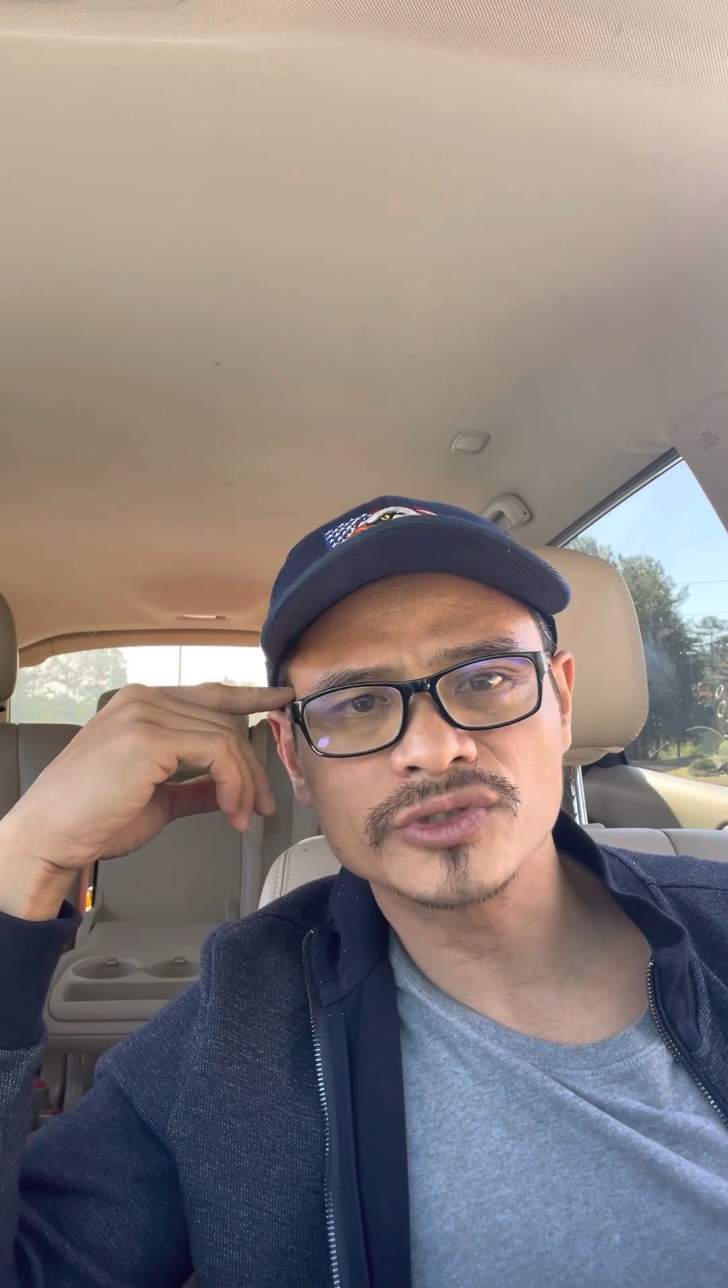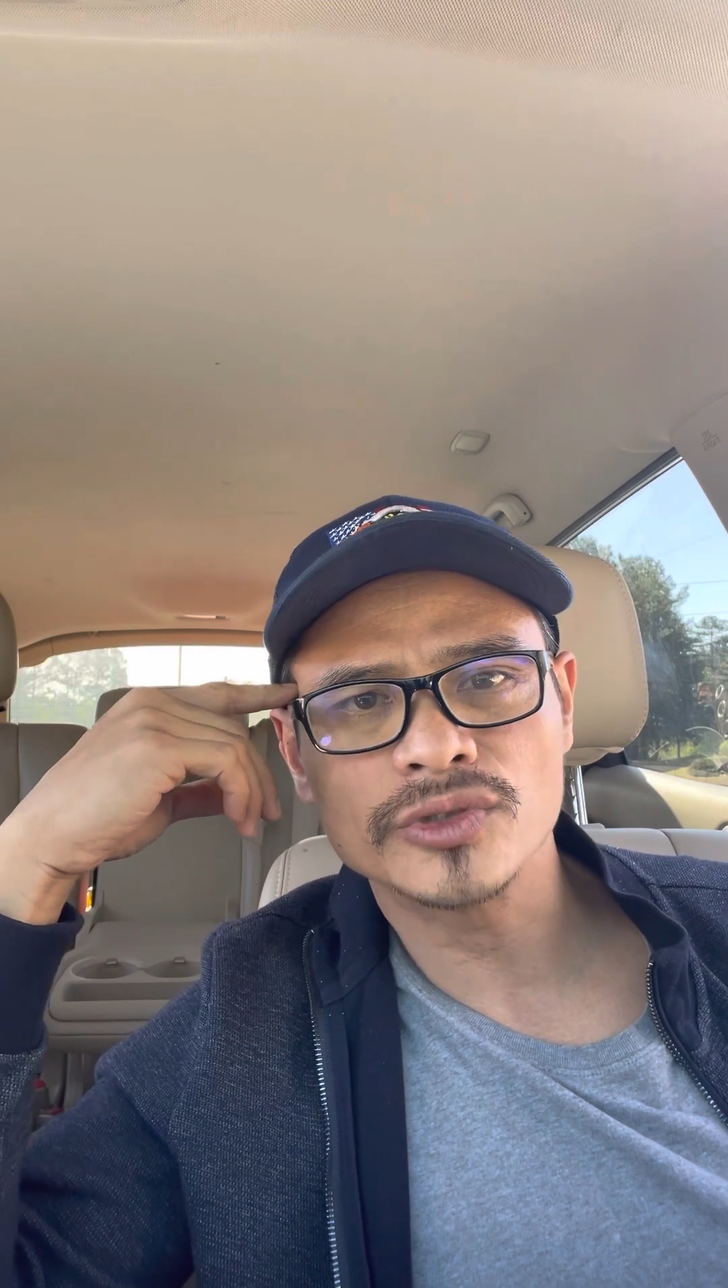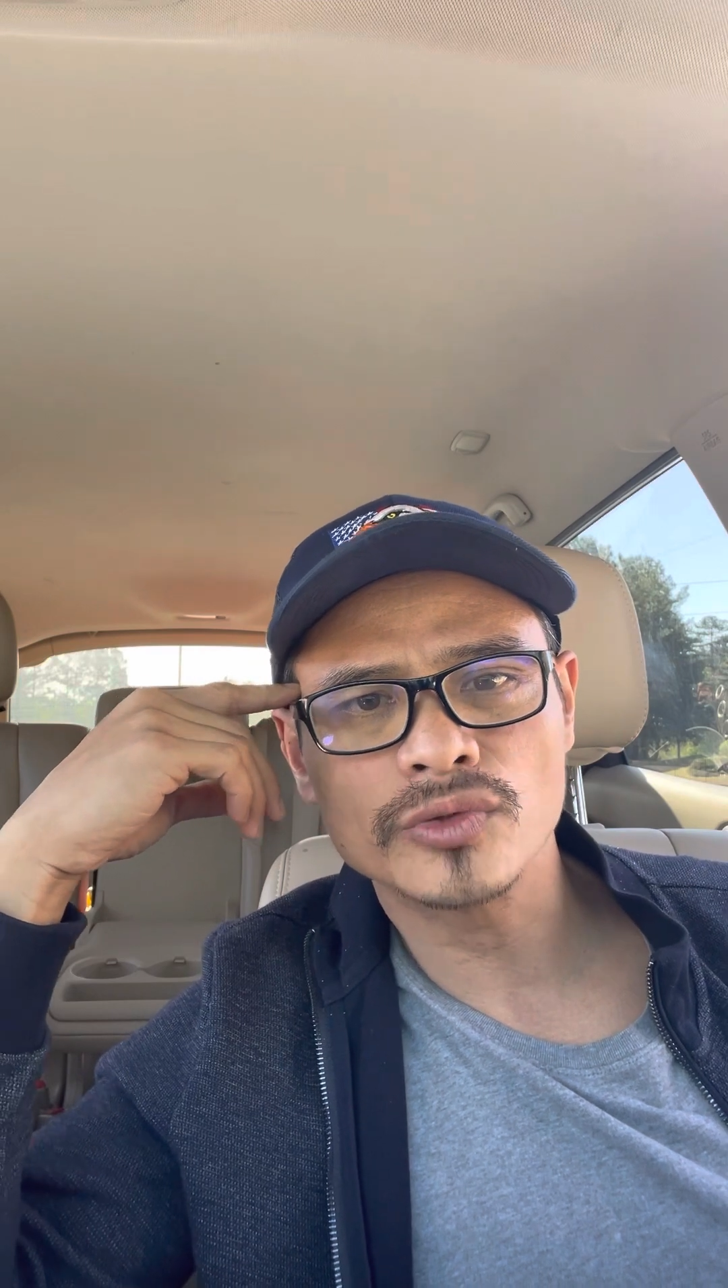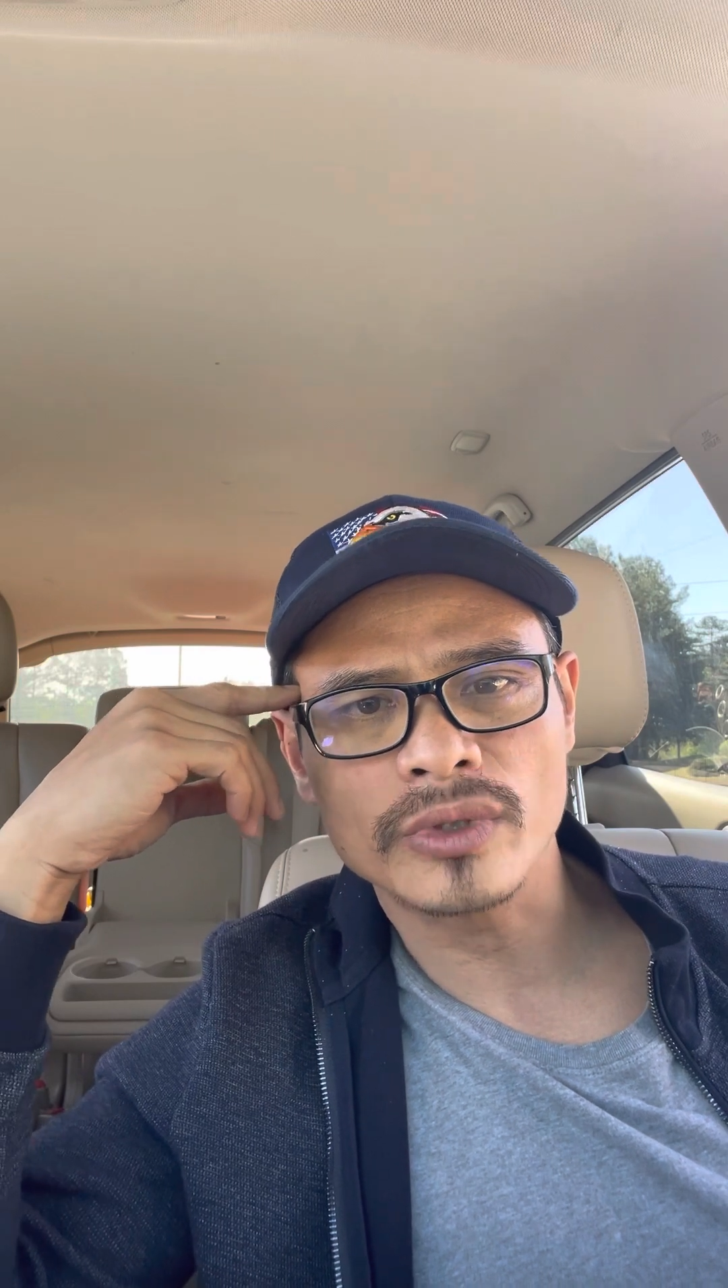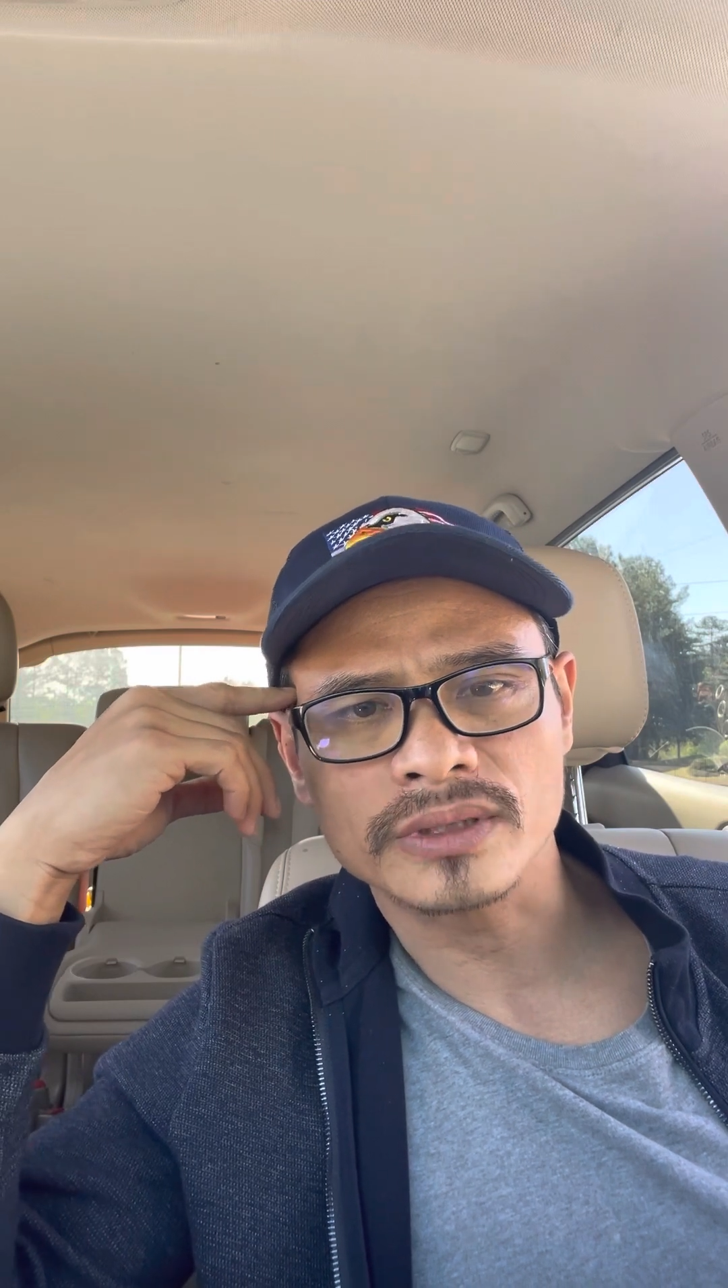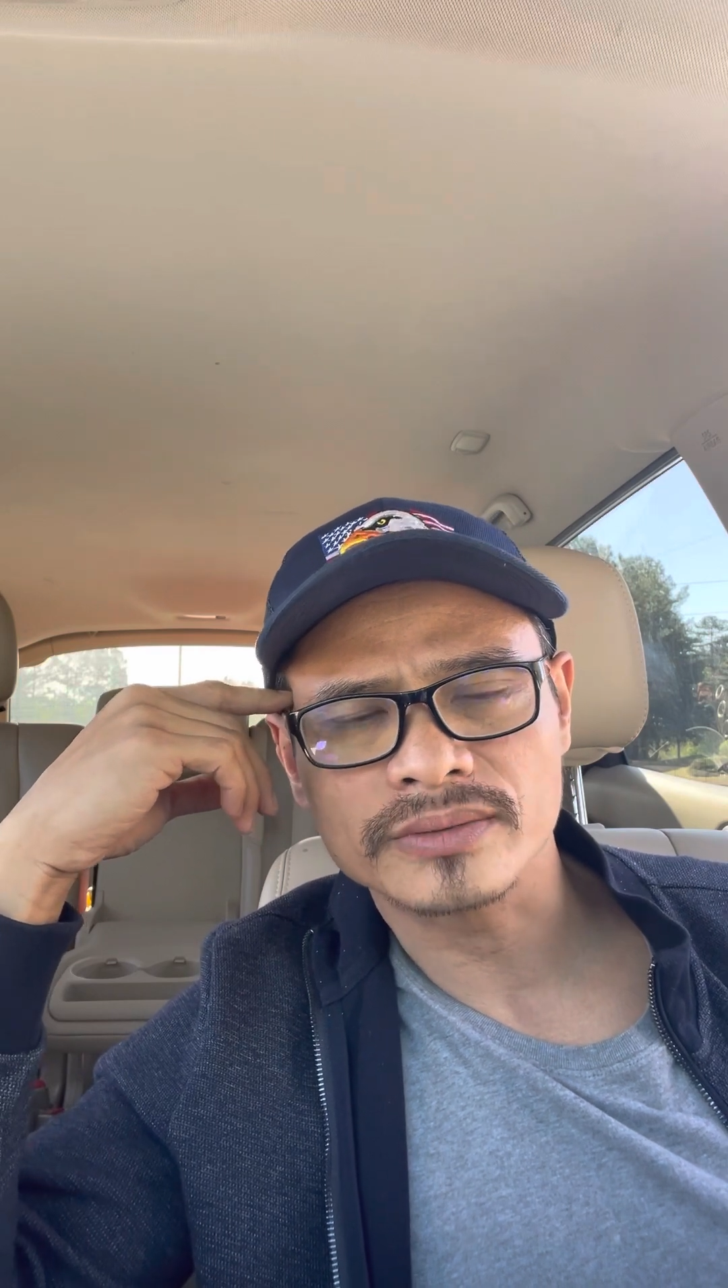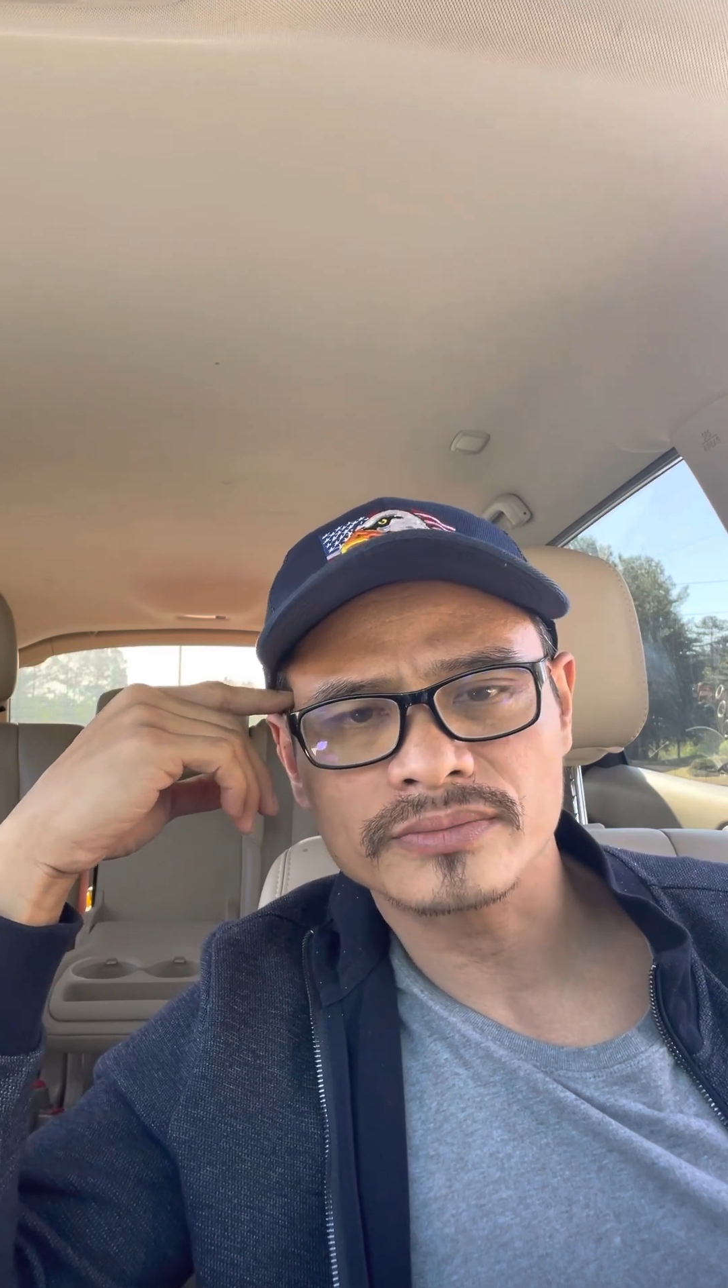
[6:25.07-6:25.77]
you're doing.